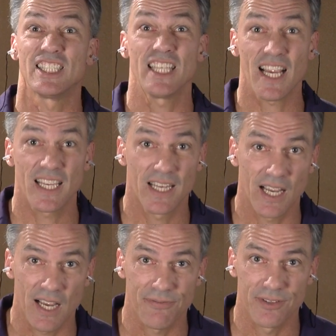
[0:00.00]
second
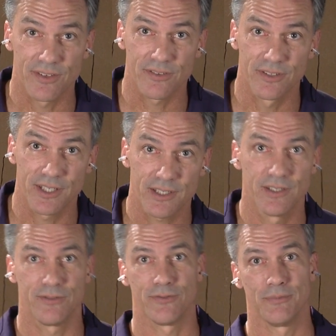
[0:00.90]
half of this lick
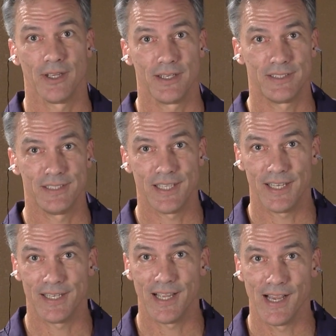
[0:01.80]
is from
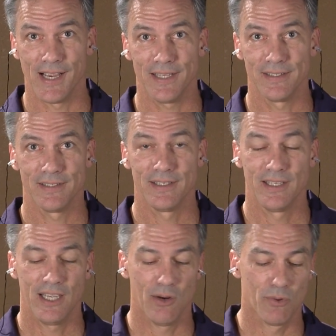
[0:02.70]
1989,
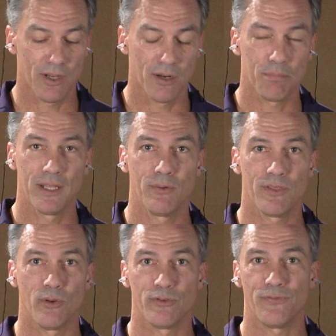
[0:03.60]
and we're going to play
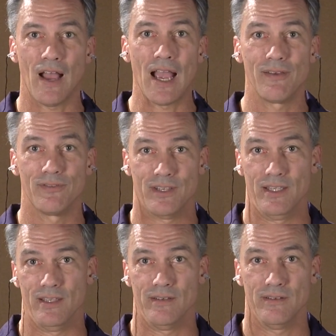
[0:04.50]
with those fives
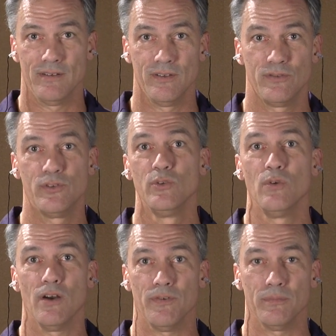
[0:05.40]
again,
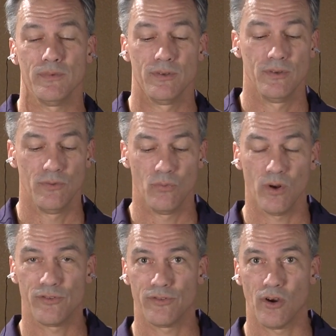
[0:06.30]
two of them.
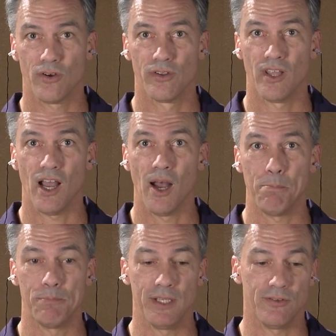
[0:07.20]
One starting on the
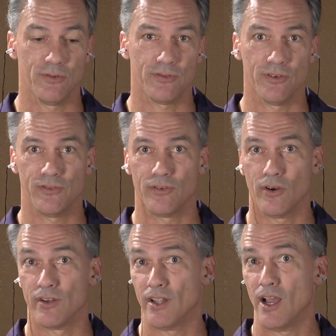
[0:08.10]
upbeat, so it's going to
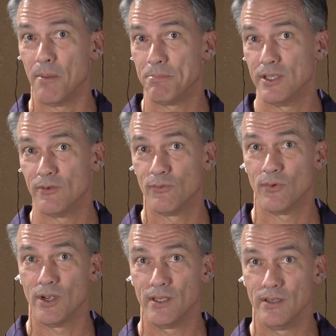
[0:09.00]
start on the upbeat of
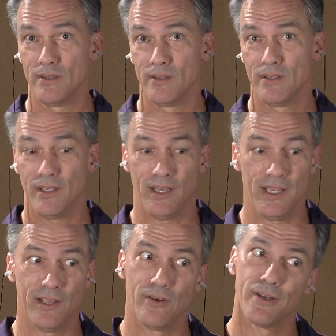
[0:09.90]
one and
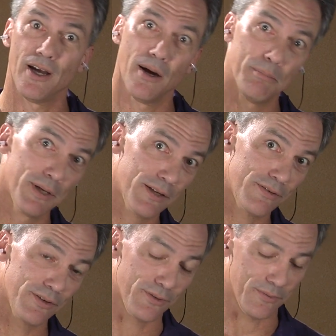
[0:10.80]
end on the upbeat of
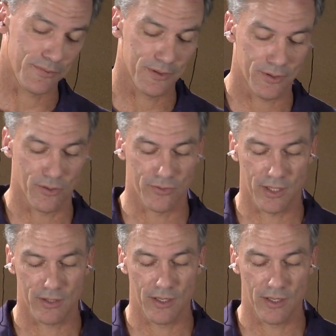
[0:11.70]
two. It goes like